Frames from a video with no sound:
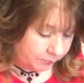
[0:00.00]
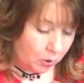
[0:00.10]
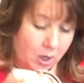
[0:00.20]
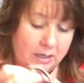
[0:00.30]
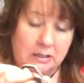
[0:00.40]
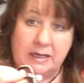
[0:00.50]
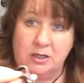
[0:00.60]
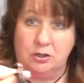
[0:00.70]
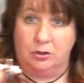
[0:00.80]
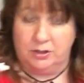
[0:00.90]
and bought a
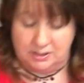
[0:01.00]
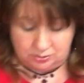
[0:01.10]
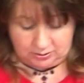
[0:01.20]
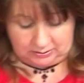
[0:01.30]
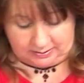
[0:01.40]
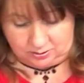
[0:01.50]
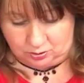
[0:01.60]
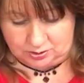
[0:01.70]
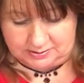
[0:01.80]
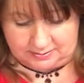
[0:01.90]
lanyard. These are the
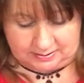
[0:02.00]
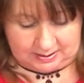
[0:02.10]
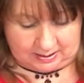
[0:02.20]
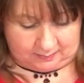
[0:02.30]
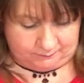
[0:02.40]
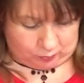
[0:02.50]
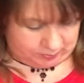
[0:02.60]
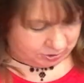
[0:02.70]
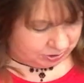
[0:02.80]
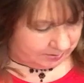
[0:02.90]
lanyards that they have on
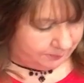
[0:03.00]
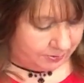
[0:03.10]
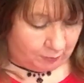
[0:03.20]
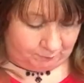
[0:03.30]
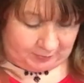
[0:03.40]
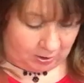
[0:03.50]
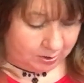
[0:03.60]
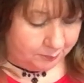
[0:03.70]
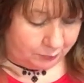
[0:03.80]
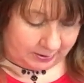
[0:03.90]
the ship, and they're
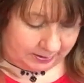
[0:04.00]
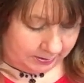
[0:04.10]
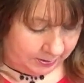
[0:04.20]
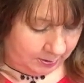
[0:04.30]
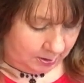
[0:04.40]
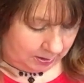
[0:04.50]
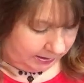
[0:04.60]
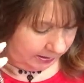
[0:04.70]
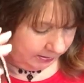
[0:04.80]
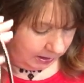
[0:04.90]
very pretty,
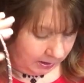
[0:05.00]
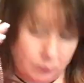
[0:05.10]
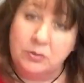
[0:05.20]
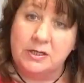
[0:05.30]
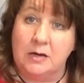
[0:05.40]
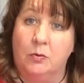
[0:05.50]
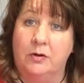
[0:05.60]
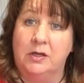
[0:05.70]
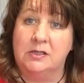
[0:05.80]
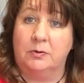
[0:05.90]
and I will take one
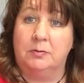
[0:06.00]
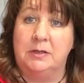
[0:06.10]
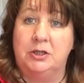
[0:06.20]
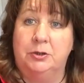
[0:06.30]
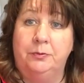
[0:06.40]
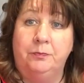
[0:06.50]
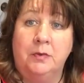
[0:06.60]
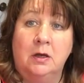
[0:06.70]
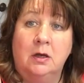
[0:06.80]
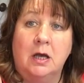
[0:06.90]
of these with me too.
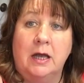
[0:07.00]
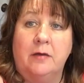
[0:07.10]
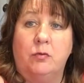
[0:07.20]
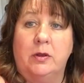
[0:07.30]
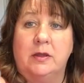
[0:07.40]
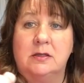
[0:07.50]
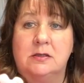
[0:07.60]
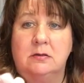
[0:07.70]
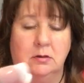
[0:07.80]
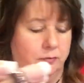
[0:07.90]
I have one
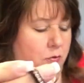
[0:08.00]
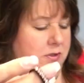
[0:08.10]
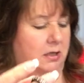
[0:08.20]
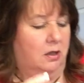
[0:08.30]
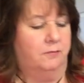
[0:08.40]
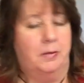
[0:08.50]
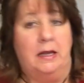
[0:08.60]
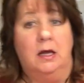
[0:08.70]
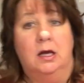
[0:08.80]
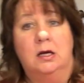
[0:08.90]
that's, of course, I love
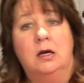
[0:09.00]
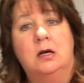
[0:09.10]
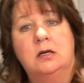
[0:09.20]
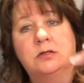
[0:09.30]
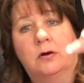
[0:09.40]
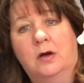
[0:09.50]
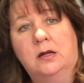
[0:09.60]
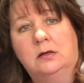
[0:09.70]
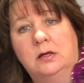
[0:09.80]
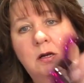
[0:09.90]
pink, so I've
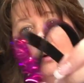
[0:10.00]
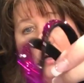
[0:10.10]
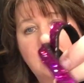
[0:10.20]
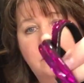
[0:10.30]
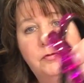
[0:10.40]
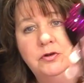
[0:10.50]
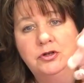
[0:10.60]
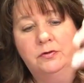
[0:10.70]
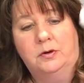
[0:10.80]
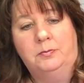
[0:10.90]
got, you know, kind of a
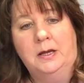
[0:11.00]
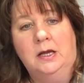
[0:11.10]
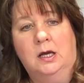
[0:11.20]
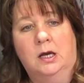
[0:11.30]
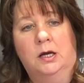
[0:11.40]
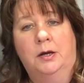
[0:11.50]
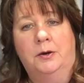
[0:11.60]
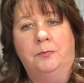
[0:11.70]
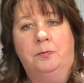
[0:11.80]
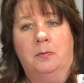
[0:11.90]
fuchsia-y pink
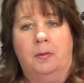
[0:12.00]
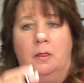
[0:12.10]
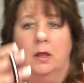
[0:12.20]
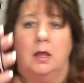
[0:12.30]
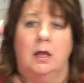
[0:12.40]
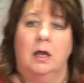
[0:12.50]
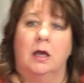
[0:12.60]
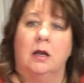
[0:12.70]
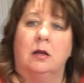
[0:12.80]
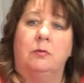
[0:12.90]

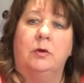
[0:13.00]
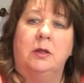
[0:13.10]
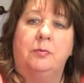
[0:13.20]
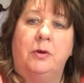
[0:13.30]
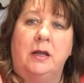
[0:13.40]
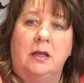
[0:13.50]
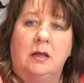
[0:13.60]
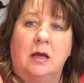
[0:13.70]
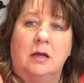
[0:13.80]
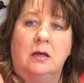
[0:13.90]
and a really pretty
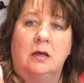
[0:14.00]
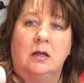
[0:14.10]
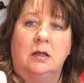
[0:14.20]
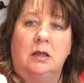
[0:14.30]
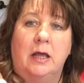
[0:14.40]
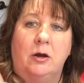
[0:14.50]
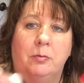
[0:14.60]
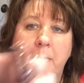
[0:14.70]
kind of lighter